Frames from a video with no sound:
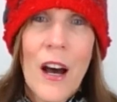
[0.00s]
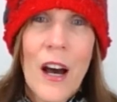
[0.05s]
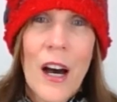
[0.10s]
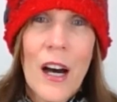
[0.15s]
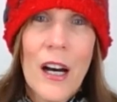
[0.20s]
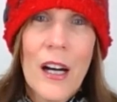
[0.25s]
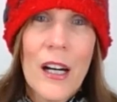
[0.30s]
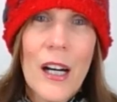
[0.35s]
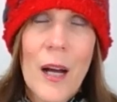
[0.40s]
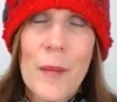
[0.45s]

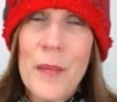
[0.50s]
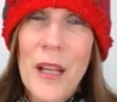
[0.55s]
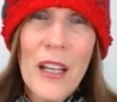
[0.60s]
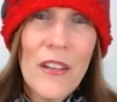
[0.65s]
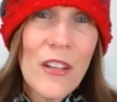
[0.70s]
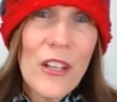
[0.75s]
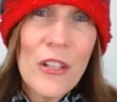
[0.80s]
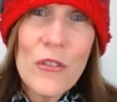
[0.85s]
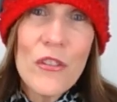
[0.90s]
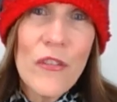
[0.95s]

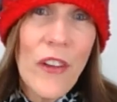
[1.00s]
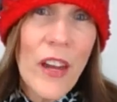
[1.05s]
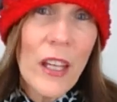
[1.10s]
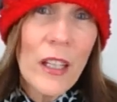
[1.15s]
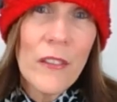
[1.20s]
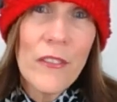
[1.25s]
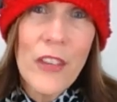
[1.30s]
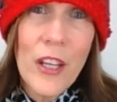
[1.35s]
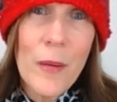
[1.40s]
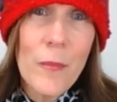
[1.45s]

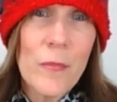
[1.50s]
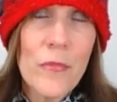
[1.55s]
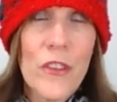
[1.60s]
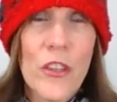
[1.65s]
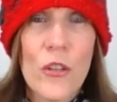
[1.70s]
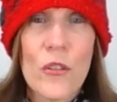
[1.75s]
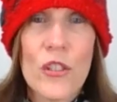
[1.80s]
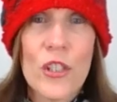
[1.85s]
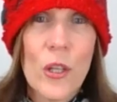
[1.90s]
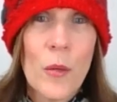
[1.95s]
Of them.
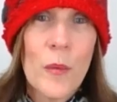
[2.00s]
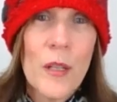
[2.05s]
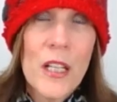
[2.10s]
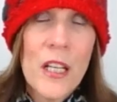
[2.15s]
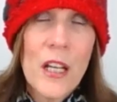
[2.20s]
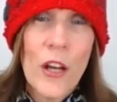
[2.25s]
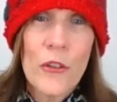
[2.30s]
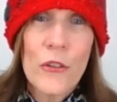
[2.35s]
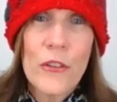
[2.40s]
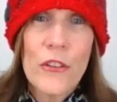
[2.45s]
There's so
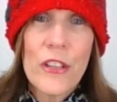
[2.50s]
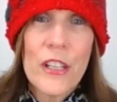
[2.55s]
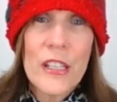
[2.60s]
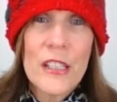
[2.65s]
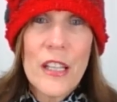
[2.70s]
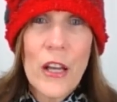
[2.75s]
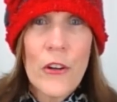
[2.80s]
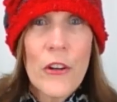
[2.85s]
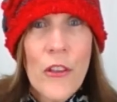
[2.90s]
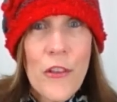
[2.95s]
many other
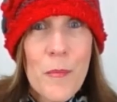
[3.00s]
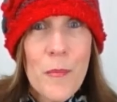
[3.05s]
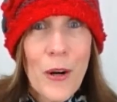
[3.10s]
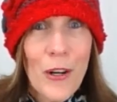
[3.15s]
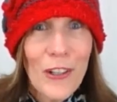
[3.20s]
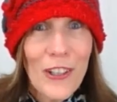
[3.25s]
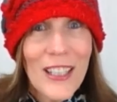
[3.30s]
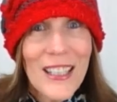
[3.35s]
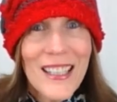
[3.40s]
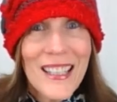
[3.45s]
things out on the
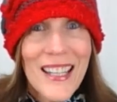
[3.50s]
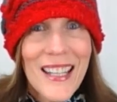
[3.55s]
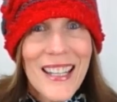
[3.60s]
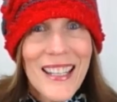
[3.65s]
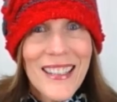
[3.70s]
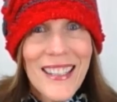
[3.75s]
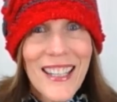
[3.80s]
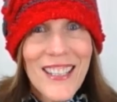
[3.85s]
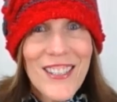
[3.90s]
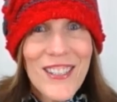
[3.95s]
market
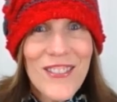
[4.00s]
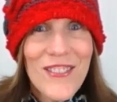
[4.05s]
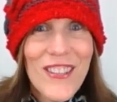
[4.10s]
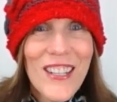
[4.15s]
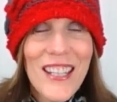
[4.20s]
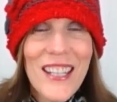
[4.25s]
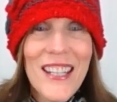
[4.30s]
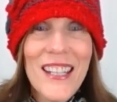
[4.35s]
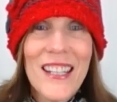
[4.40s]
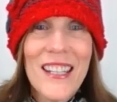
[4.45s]
that you
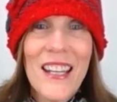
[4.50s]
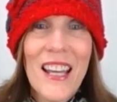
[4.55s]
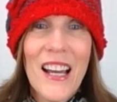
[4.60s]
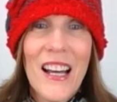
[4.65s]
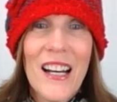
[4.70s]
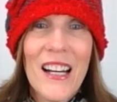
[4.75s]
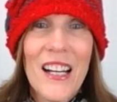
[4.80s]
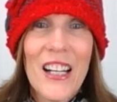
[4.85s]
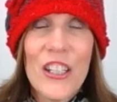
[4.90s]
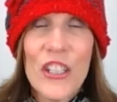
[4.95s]
can
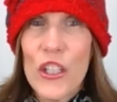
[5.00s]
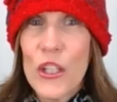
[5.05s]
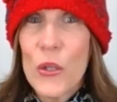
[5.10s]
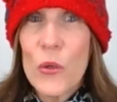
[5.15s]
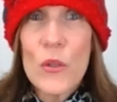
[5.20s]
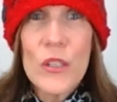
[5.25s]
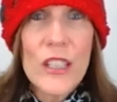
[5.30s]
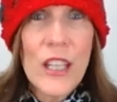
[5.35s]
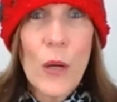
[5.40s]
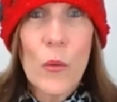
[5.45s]

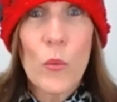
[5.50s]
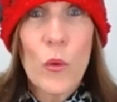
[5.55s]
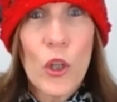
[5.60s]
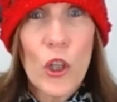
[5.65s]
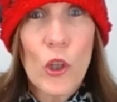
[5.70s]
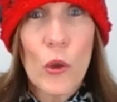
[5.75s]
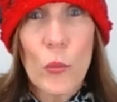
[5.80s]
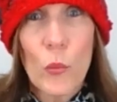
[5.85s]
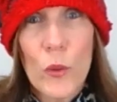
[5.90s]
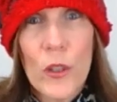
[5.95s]
use that
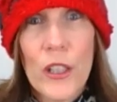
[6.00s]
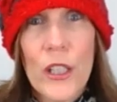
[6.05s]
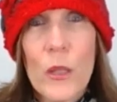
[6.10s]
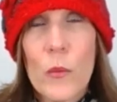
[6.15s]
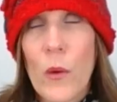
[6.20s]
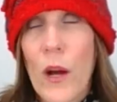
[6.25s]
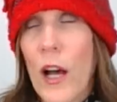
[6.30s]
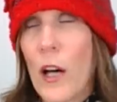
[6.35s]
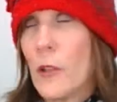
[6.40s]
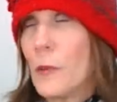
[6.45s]
work really
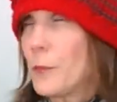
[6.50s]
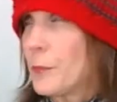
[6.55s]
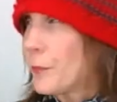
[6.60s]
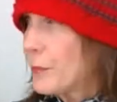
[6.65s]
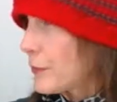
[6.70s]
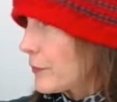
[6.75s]
well.